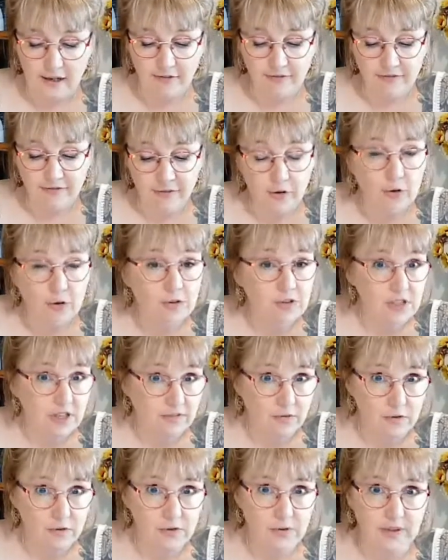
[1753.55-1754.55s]
Foods
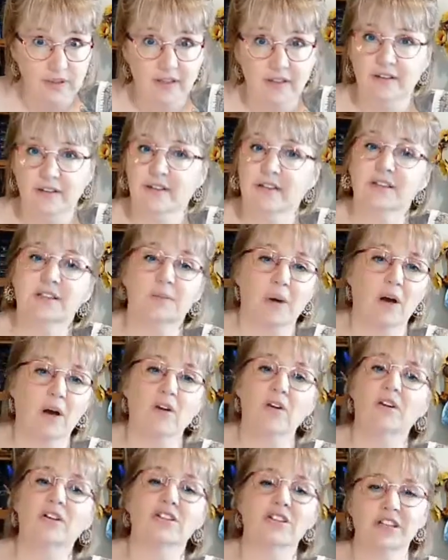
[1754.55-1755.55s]
I've also included as
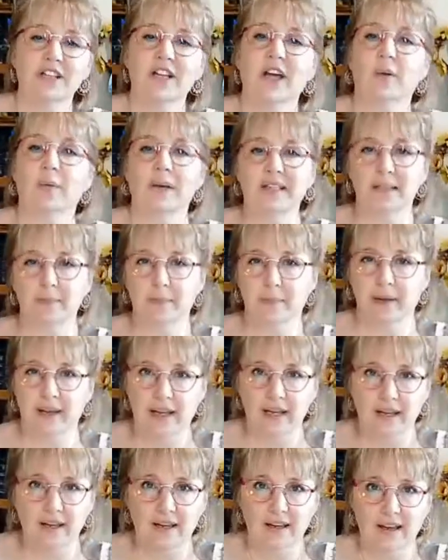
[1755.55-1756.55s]
well, because you know it's
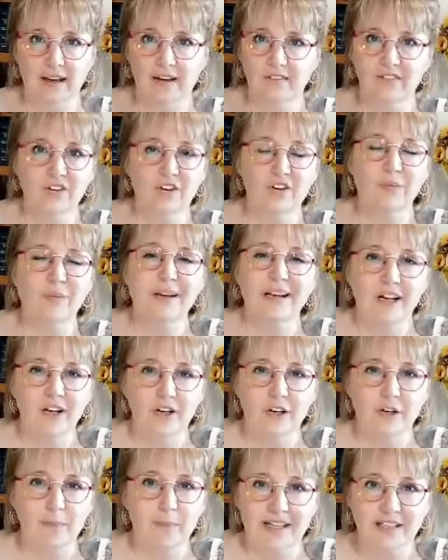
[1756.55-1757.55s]
me. I've got to
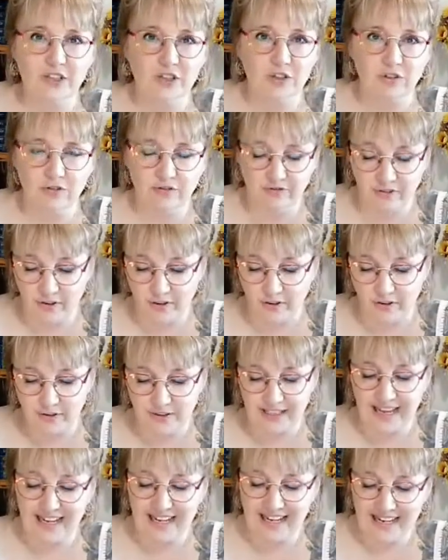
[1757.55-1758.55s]
include magical
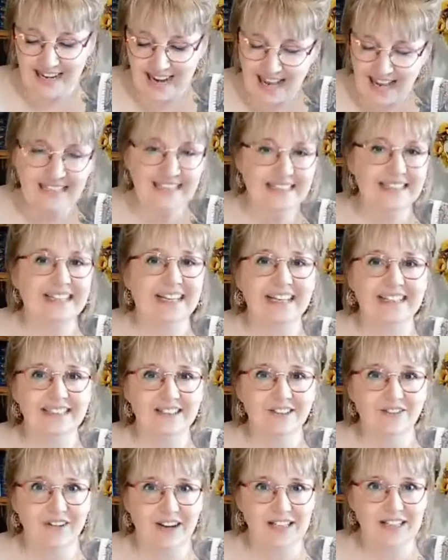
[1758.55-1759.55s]
food. And yes, there's
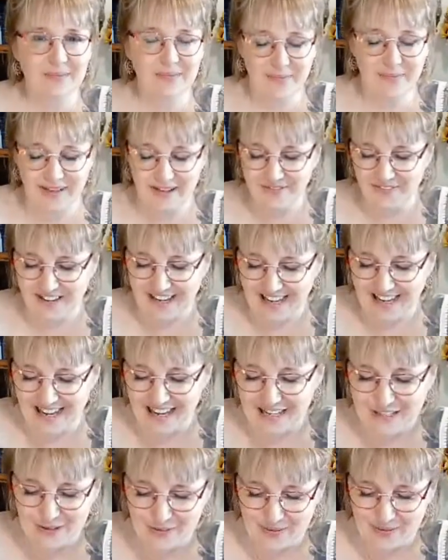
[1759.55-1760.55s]
a recipe for
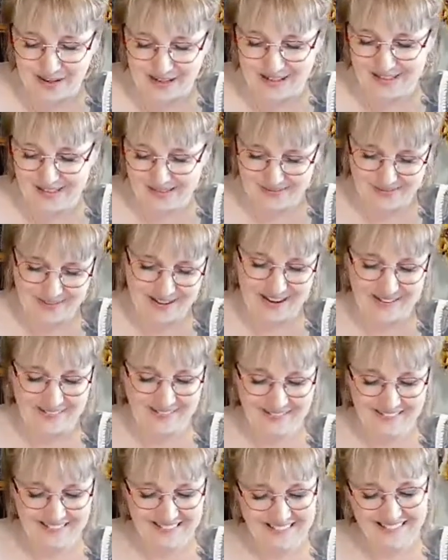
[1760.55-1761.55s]
each one as
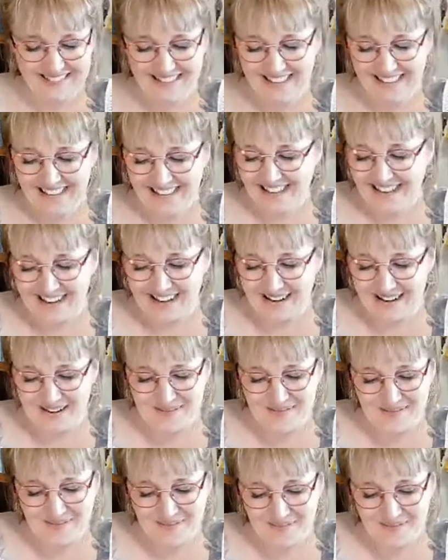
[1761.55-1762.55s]
well.
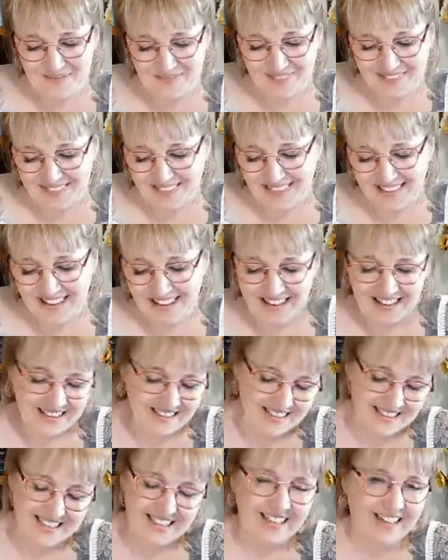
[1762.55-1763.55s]

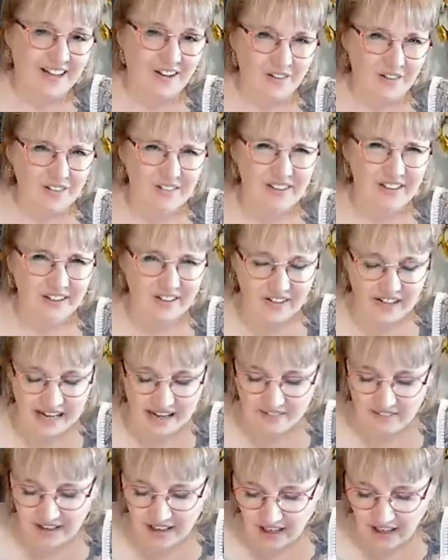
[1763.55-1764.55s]
Because, you know, you've got to
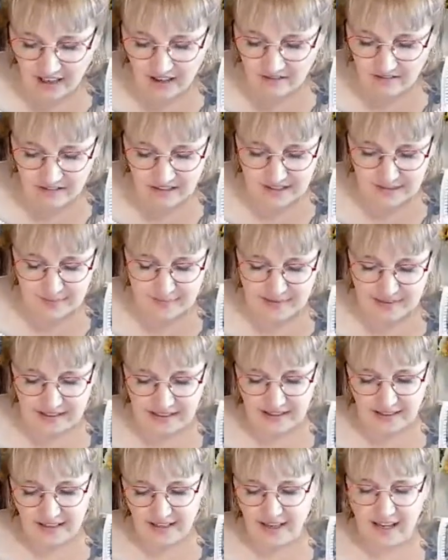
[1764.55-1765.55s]
have a cake
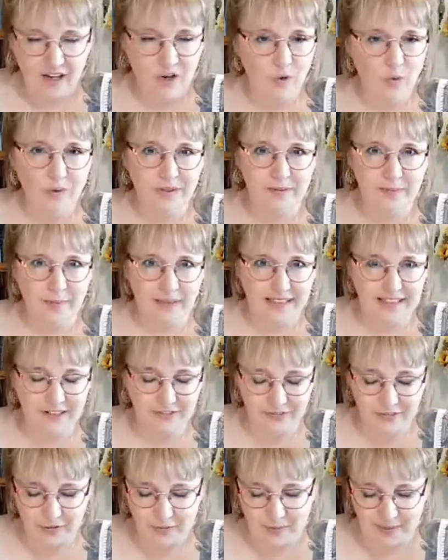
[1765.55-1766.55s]
recipe. Cake always
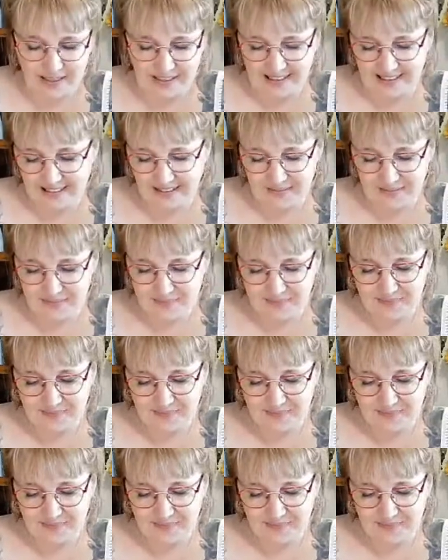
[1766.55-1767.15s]
makes you feel better.